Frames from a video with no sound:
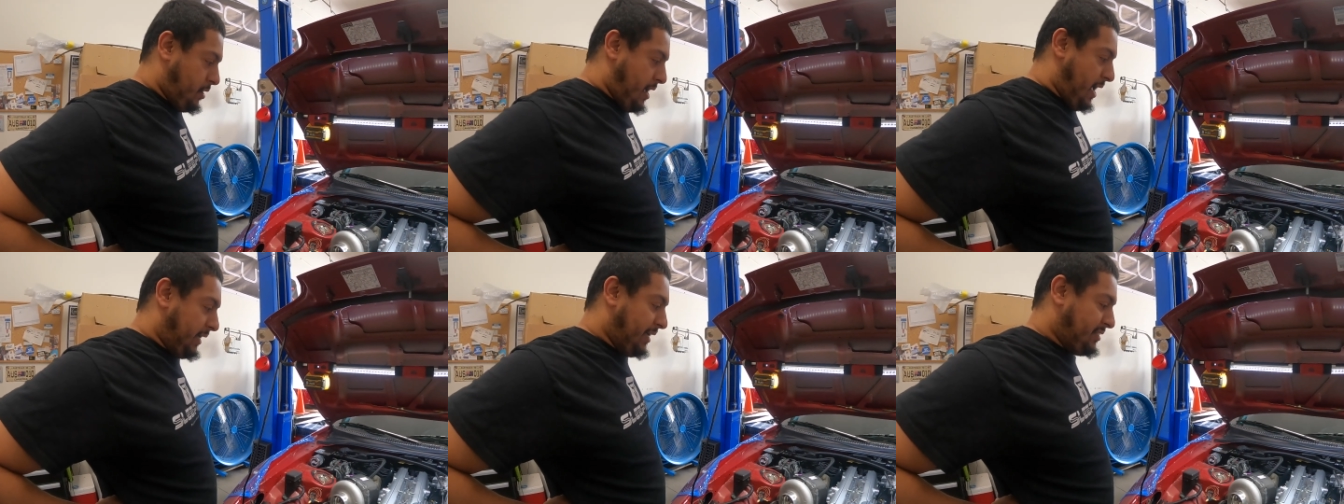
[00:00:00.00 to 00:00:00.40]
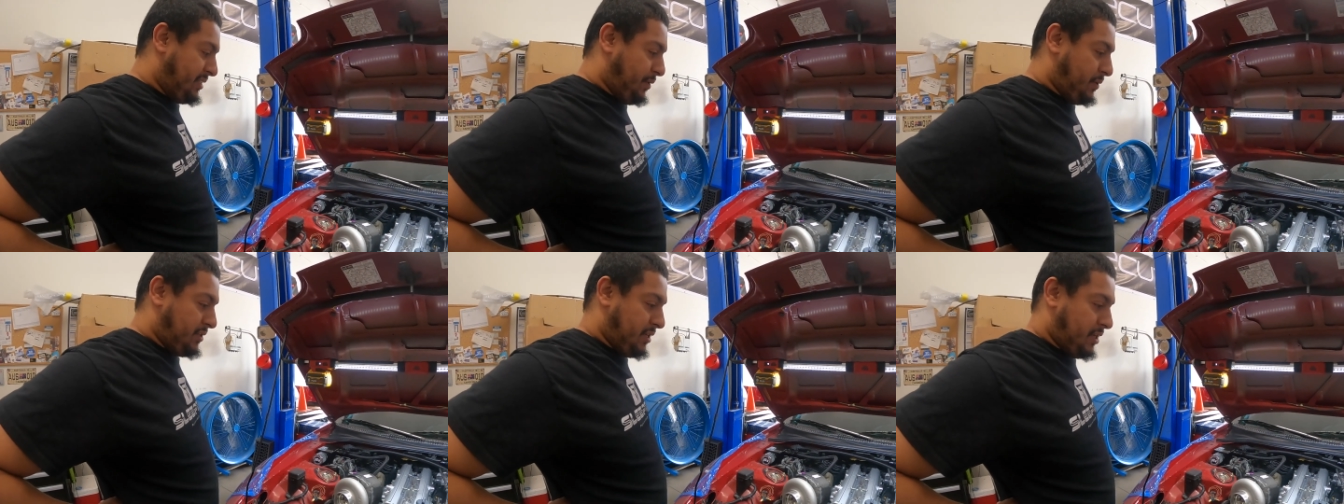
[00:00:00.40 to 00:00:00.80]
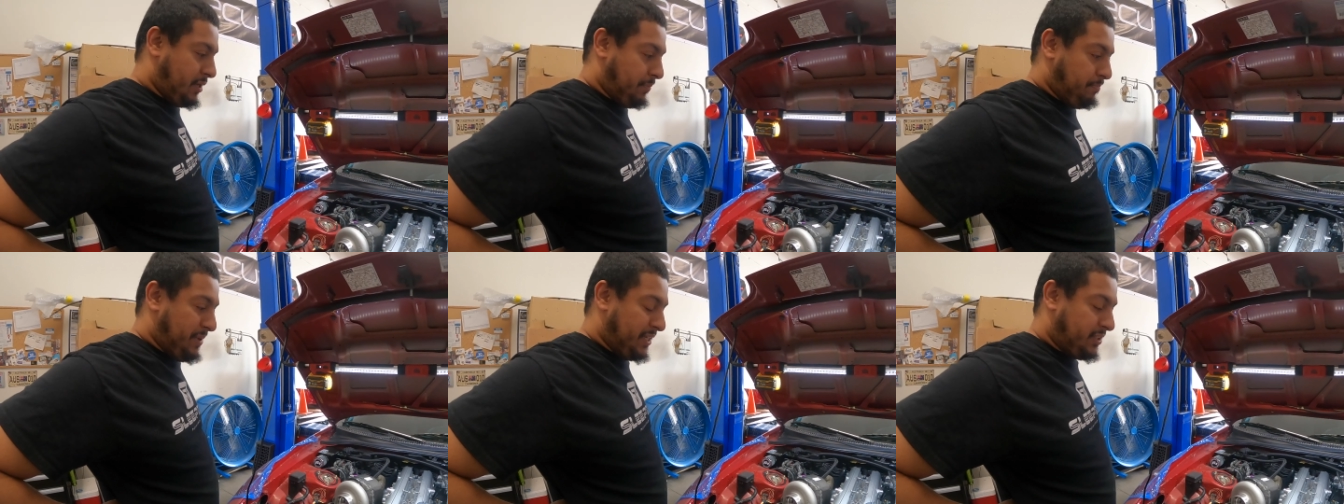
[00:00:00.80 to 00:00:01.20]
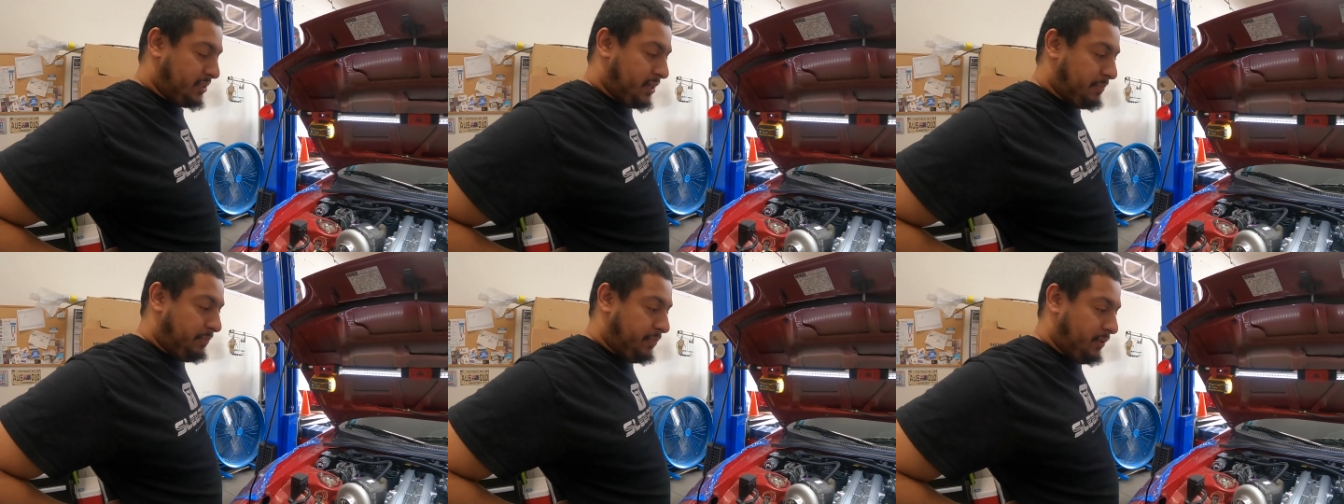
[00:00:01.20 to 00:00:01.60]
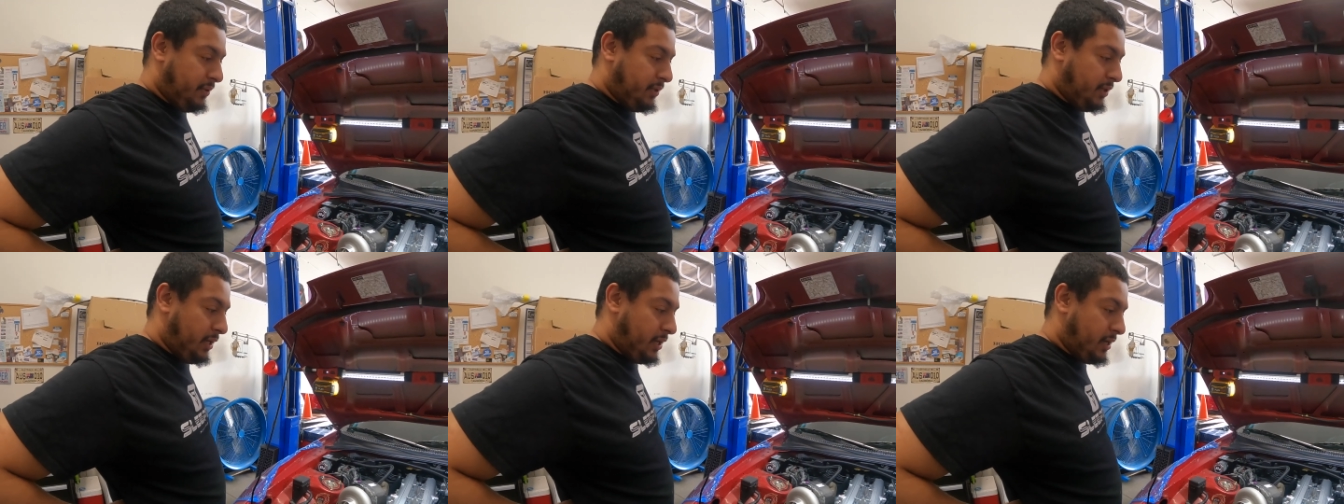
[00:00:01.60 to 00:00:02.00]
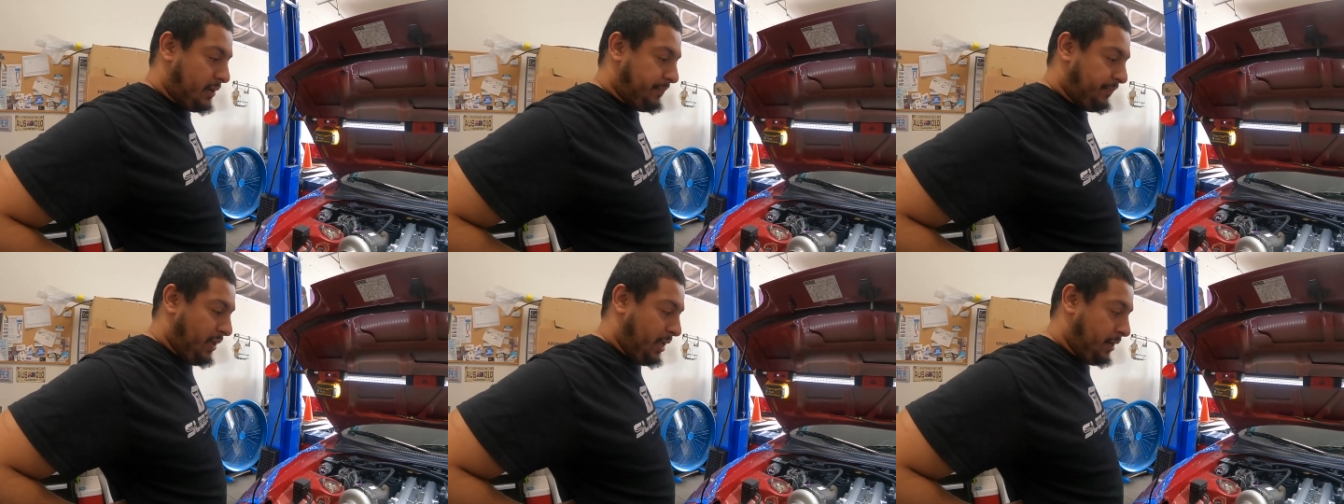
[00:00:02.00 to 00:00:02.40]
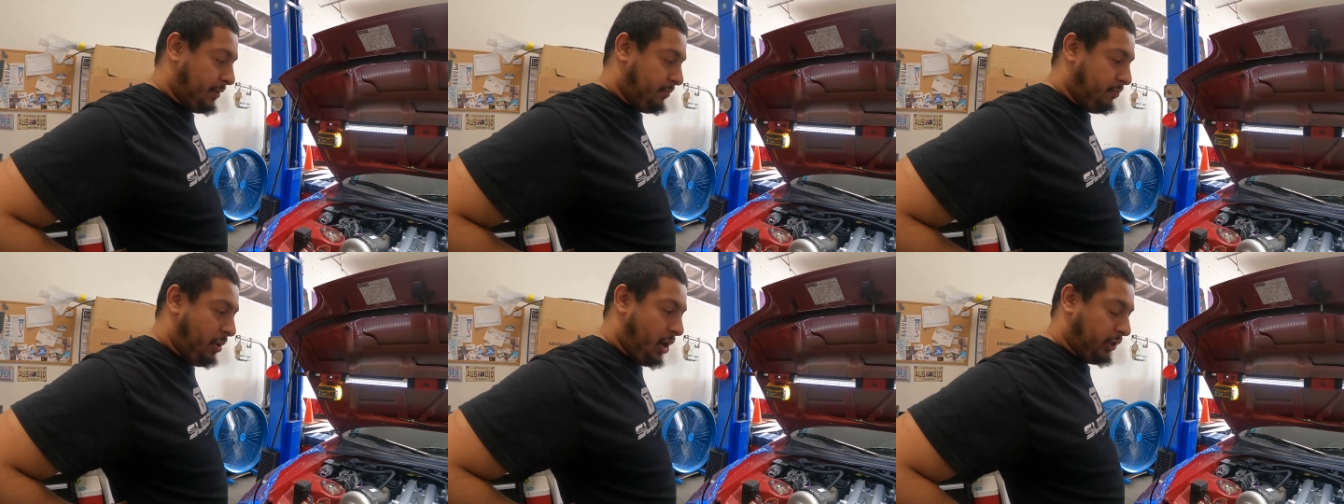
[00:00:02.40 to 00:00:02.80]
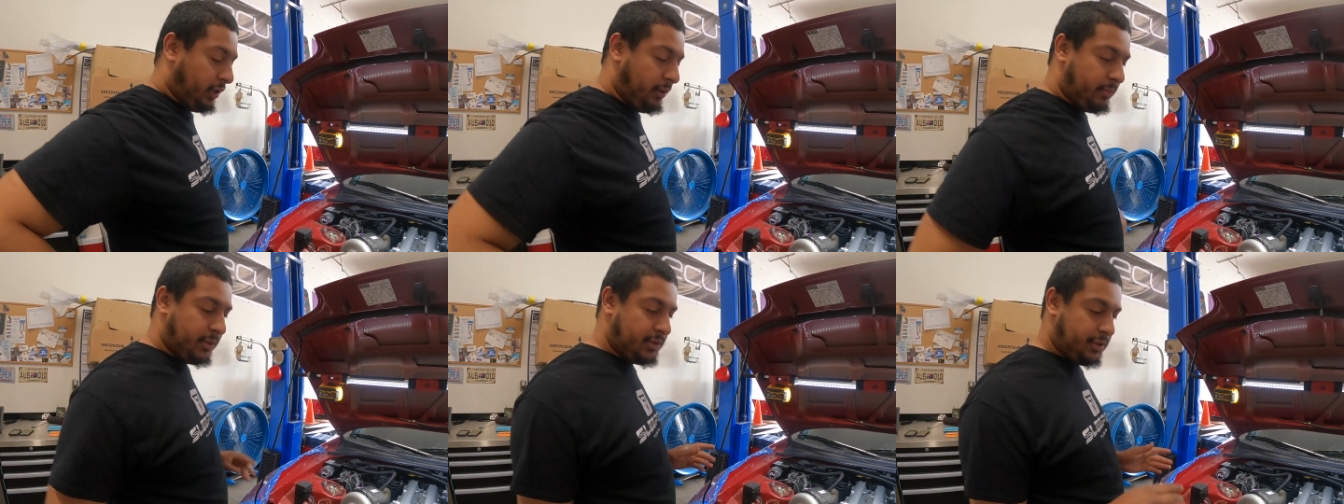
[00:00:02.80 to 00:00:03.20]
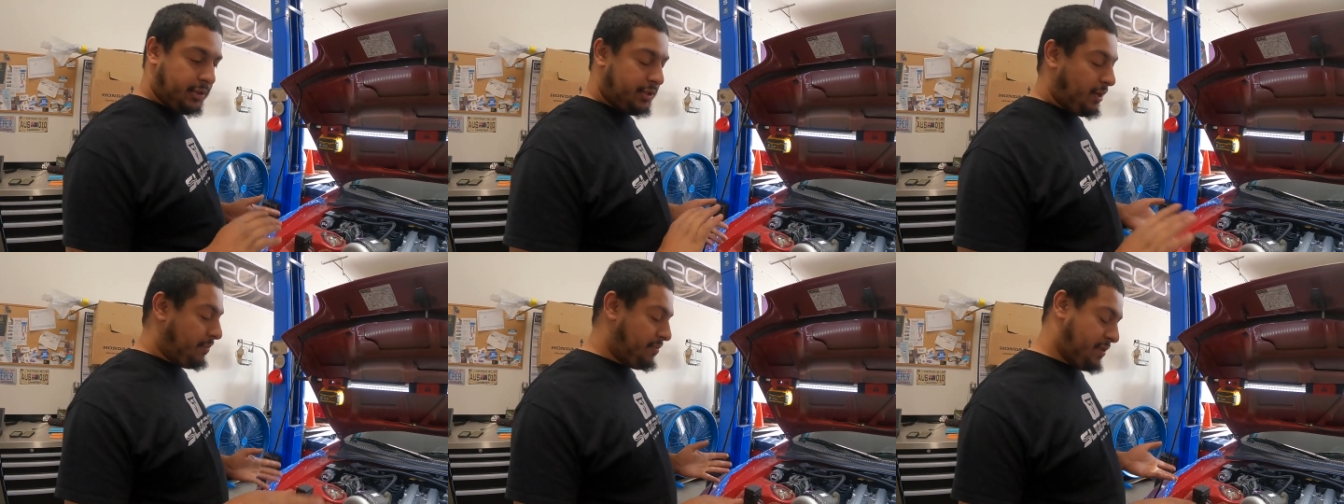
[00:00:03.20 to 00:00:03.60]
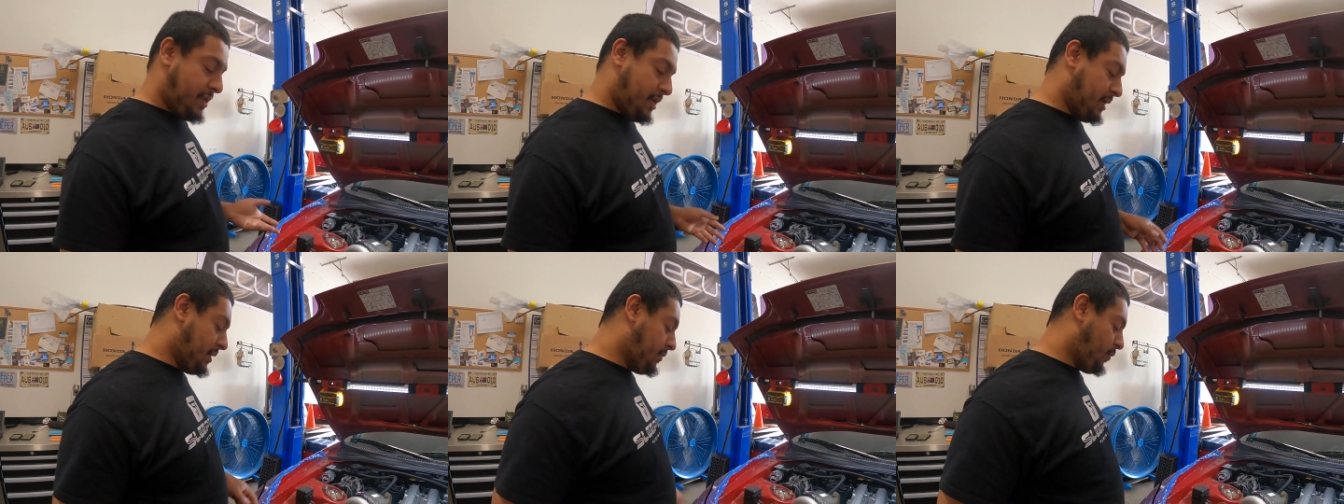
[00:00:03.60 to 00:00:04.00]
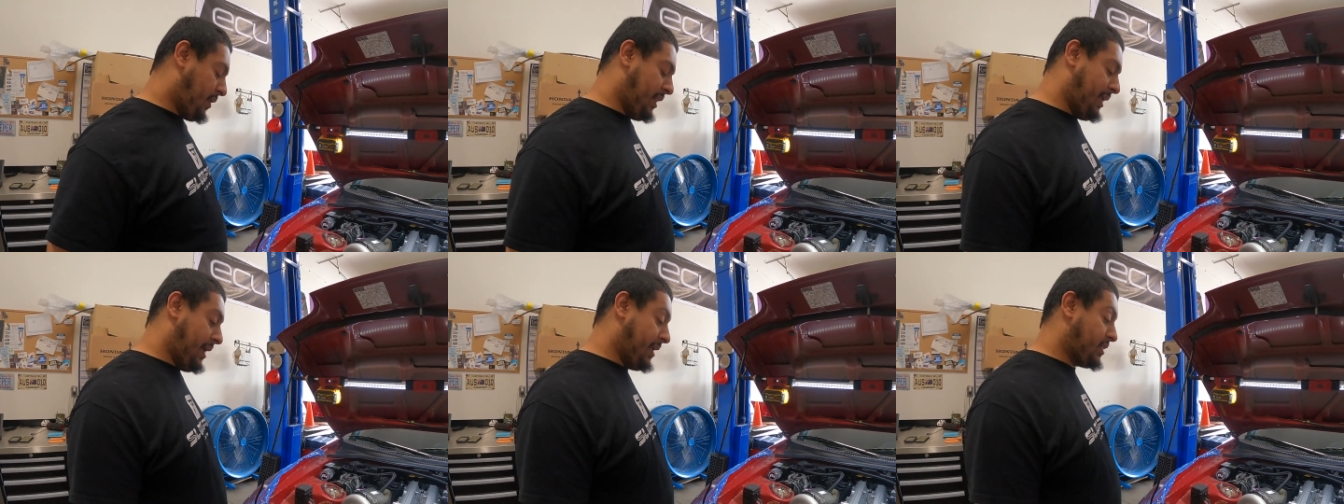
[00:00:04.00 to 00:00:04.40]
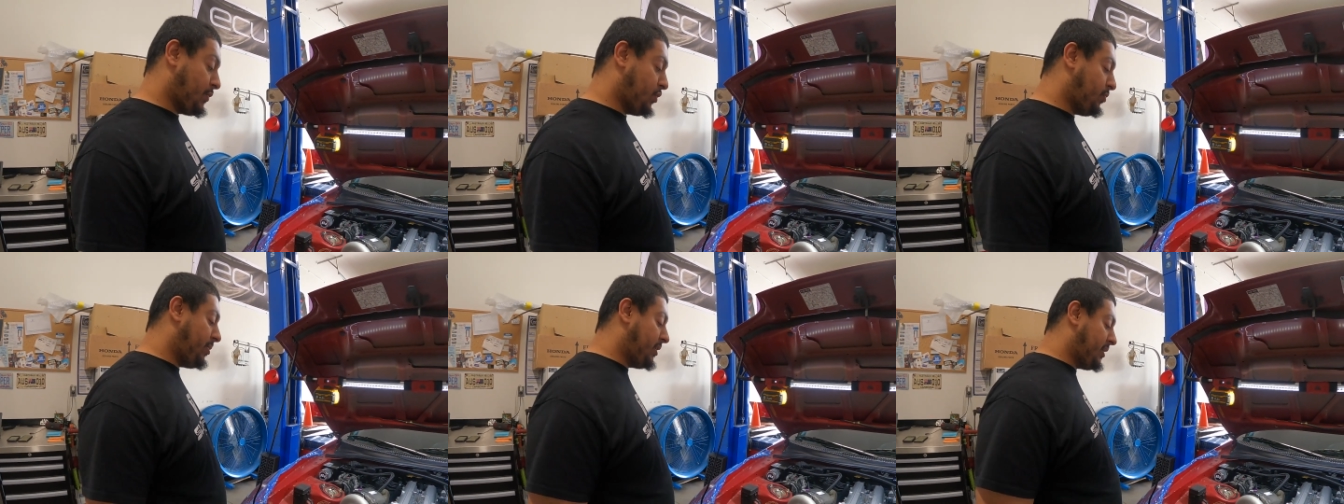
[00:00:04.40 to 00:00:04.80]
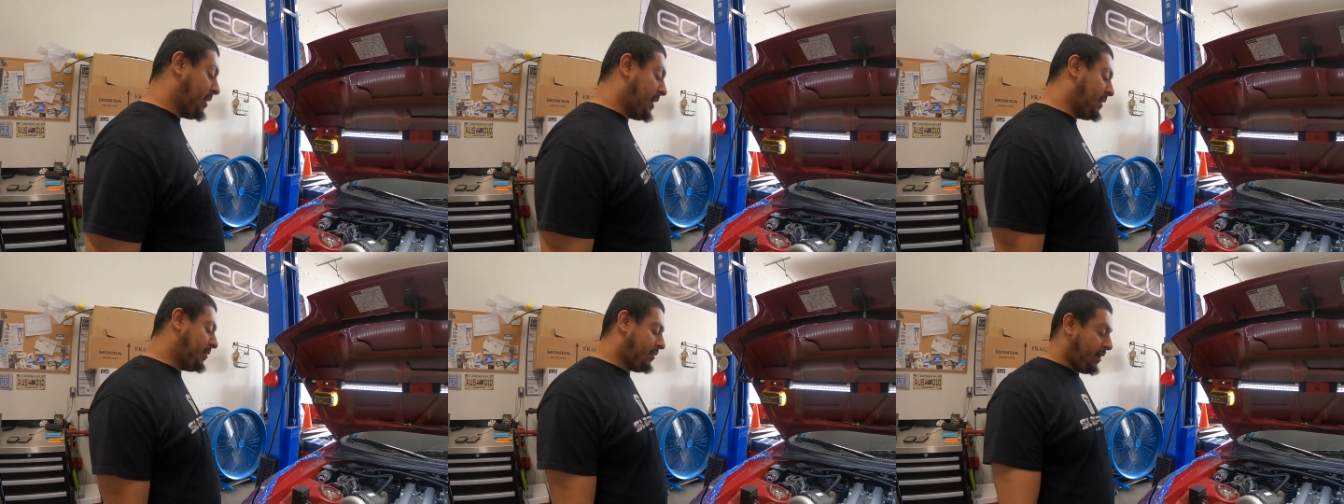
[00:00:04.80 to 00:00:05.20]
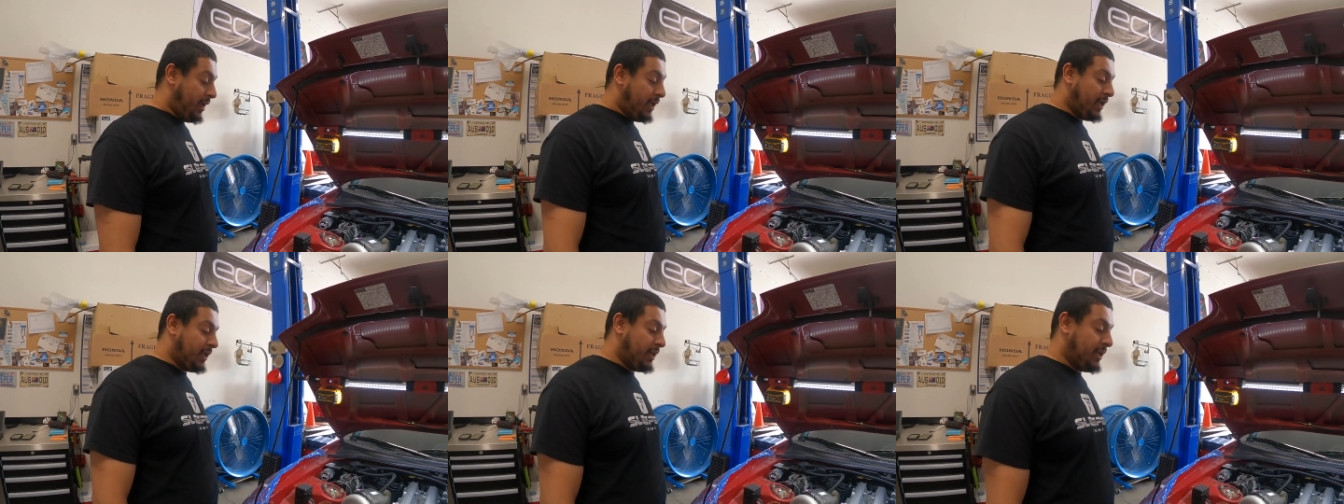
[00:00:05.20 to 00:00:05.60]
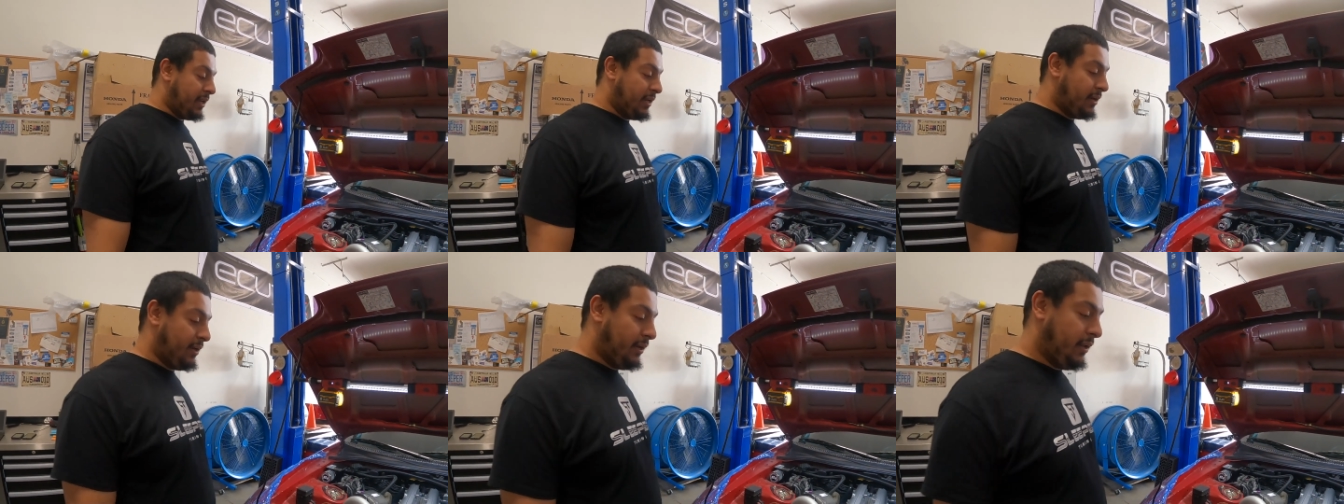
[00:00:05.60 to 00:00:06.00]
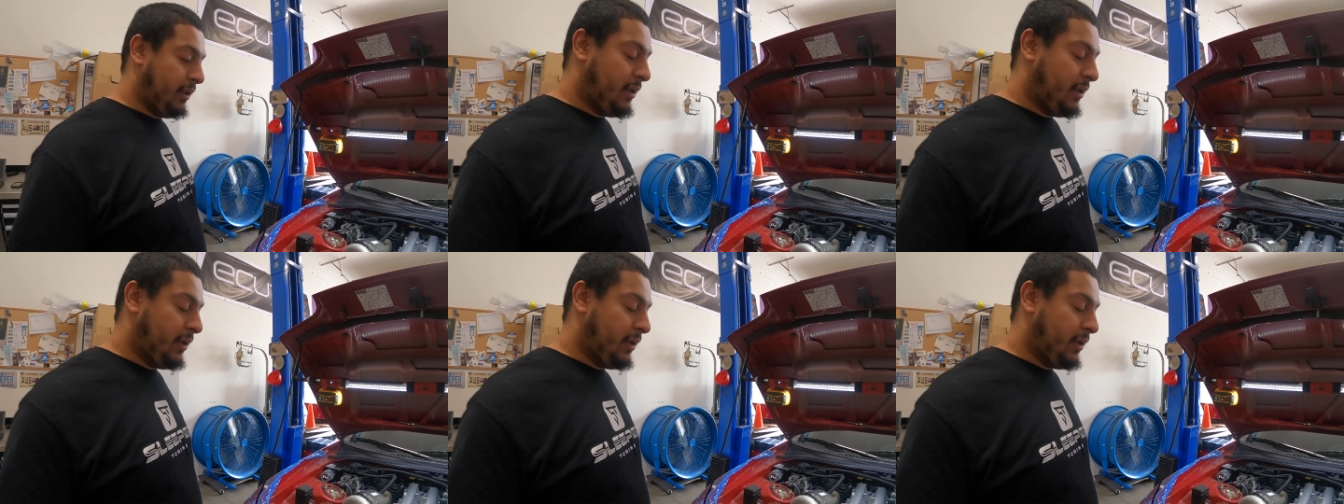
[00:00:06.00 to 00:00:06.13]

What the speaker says: I guess there was a mix-up in part numbers or something when the engine was put together, and